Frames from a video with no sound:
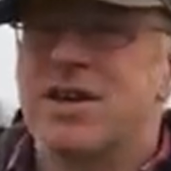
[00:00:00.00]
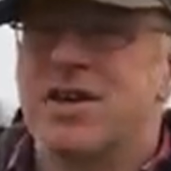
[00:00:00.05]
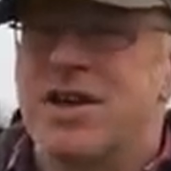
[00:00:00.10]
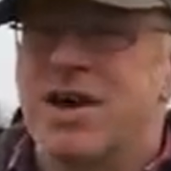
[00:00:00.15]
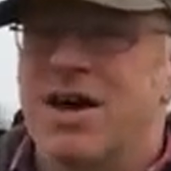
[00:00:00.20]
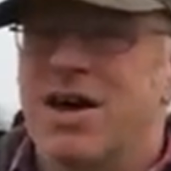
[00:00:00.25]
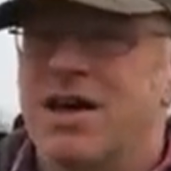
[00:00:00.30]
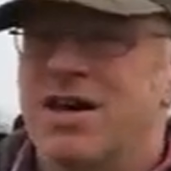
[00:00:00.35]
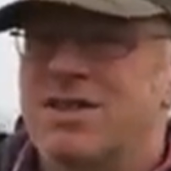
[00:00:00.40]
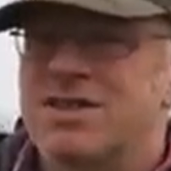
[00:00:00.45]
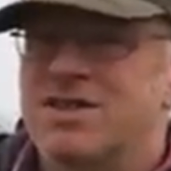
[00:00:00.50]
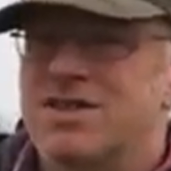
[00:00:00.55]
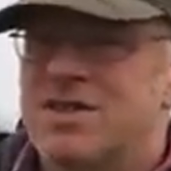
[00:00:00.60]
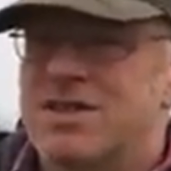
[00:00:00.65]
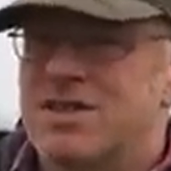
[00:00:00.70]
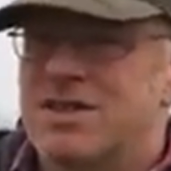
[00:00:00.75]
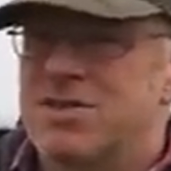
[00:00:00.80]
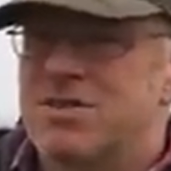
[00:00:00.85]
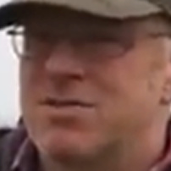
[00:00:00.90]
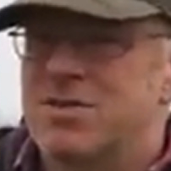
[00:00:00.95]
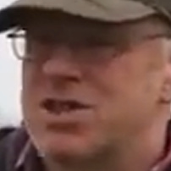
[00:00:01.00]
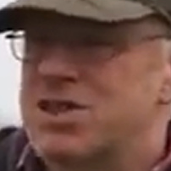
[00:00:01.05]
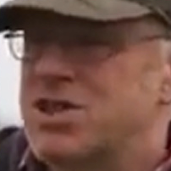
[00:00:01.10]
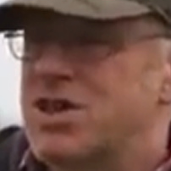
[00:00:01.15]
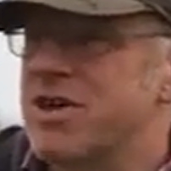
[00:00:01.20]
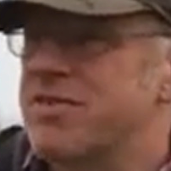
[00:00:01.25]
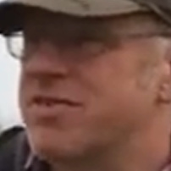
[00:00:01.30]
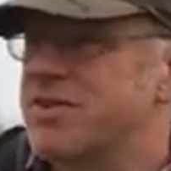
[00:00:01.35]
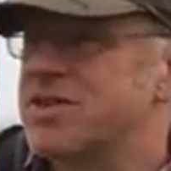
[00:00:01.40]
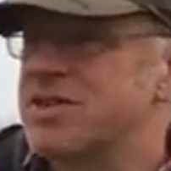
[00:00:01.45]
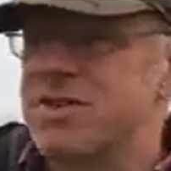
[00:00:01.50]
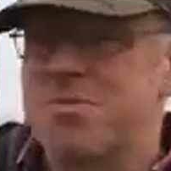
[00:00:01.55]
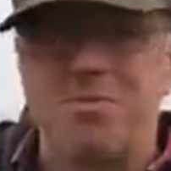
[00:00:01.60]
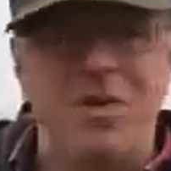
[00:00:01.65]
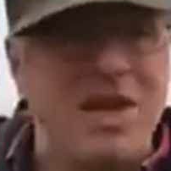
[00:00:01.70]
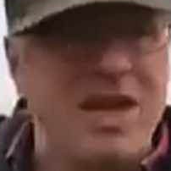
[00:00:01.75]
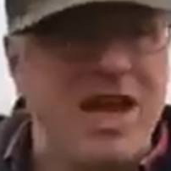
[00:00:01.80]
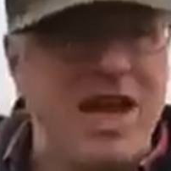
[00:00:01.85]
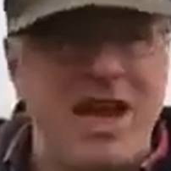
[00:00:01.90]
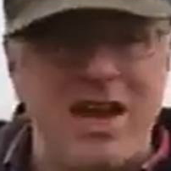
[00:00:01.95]
and which covered a
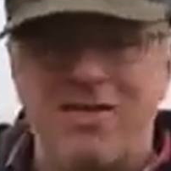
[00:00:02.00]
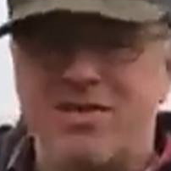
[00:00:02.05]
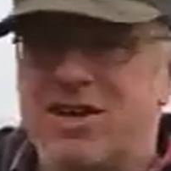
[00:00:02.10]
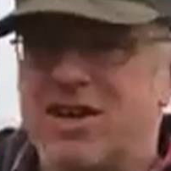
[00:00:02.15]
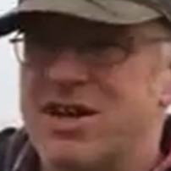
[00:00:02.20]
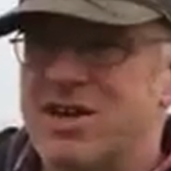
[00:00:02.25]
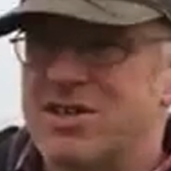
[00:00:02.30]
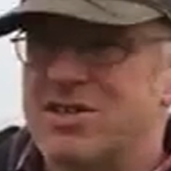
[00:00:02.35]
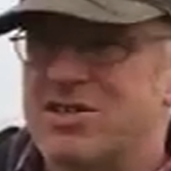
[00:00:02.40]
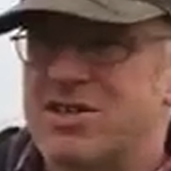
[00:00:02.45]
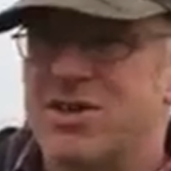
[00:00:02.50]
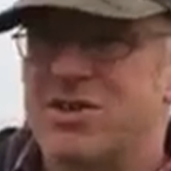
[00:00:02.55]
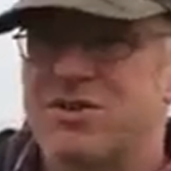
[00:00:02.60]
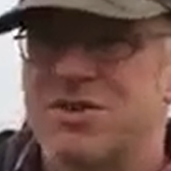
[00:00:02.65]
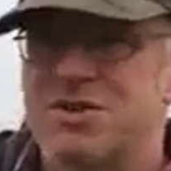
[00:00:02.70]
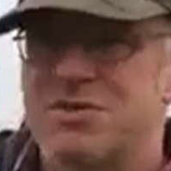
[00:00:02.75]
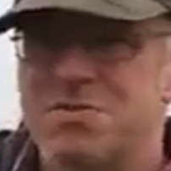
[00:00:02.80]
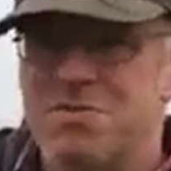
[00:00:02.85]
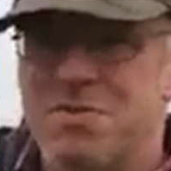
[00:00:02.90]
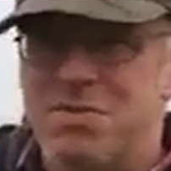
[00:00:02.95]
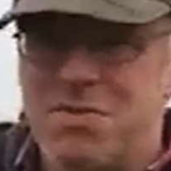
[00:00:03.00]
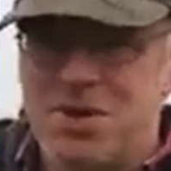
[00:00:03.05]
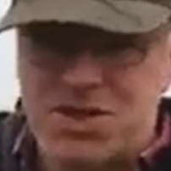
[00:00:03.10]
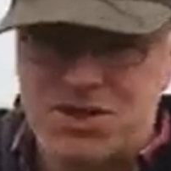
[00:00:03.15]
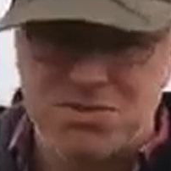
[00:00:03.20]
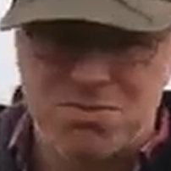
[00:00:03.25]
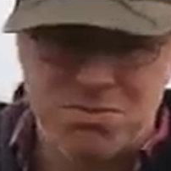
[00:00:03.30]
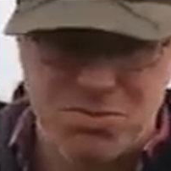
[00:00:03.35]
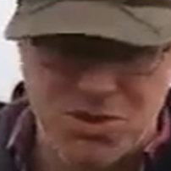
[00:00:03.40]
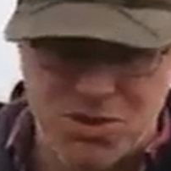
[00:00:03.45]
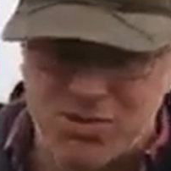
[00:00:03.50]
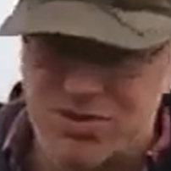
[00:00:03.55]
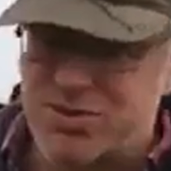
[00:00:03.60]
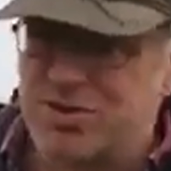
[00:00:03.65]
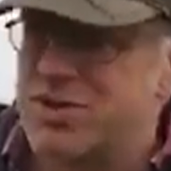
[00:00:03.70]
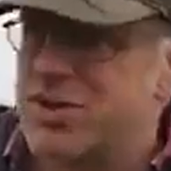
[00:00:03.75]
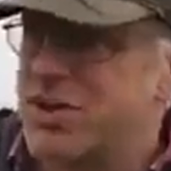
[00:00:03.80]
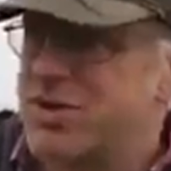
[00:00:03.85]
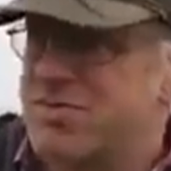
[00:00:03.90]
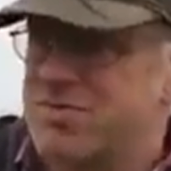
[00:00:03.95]
big area. So it was much more
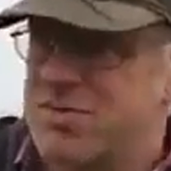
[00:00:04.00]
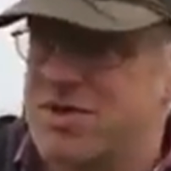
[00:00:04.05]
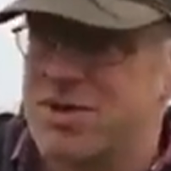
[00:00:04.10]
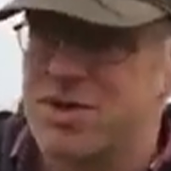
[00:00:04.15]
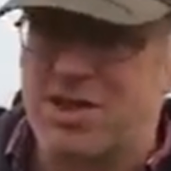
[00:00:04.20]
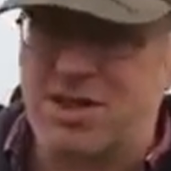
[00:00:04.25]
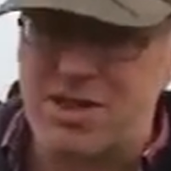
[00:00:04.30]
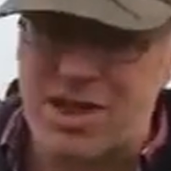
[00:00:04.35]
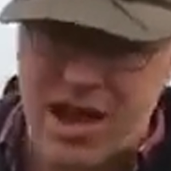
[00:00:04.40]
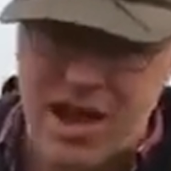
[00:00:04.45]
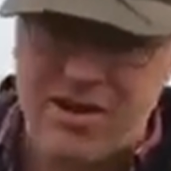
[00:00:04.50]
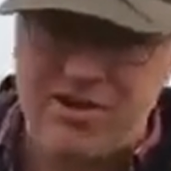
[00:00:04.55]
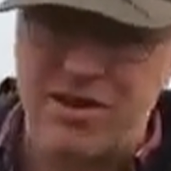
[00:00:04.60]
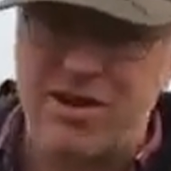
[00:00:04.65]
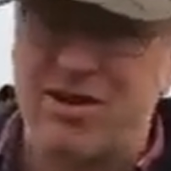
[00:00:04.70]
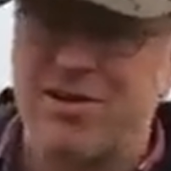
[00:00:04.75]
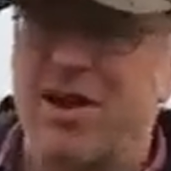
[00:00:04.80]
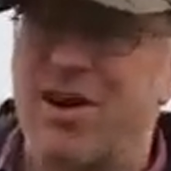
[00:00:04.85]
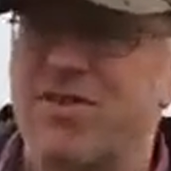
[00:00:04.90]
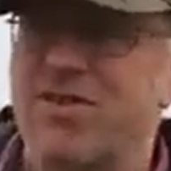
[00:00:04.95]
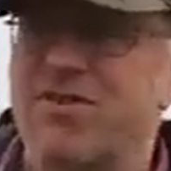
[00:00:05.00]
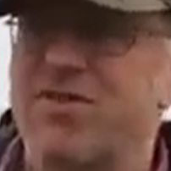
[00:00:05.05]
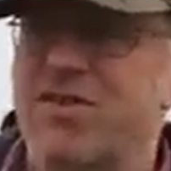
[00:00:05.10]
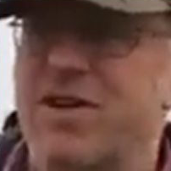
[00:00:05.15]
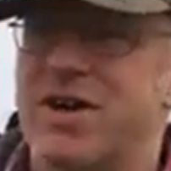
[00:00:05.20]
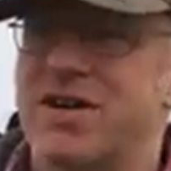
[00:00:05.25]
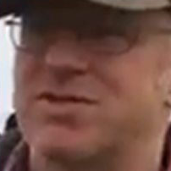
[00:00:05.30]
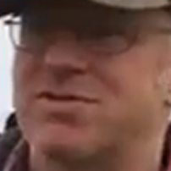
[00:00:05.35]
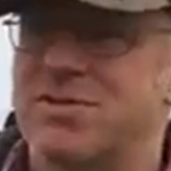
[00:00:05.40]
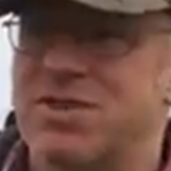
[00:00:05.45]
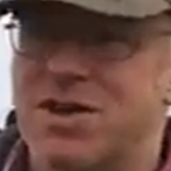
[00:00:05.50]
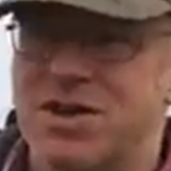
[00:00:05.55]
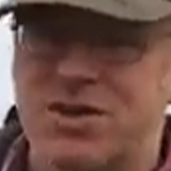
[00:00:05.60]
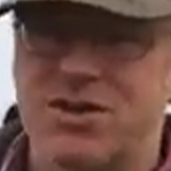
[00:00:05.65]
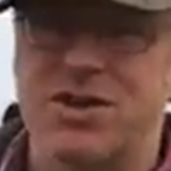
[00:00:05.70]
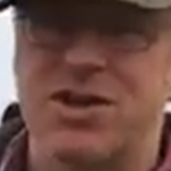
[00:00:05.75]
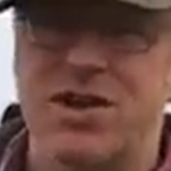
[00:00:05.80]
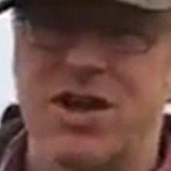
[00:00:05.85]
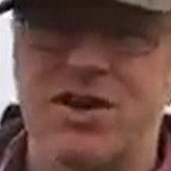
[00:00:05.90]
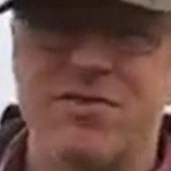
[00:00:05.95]
than the area around the finds. We're
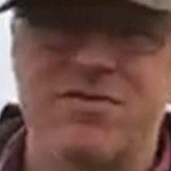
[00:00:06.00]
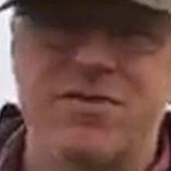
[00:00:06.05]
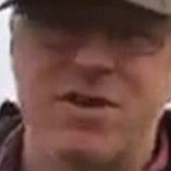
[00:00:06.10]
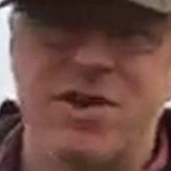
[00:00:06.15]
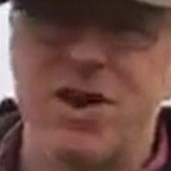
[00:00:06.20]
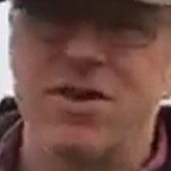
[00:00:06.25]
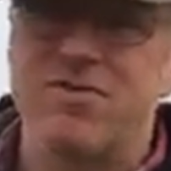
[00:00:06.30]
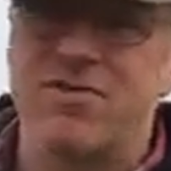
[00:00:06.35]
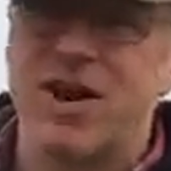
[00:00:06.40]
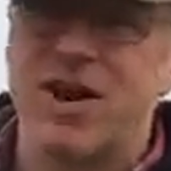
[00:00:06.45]
looking over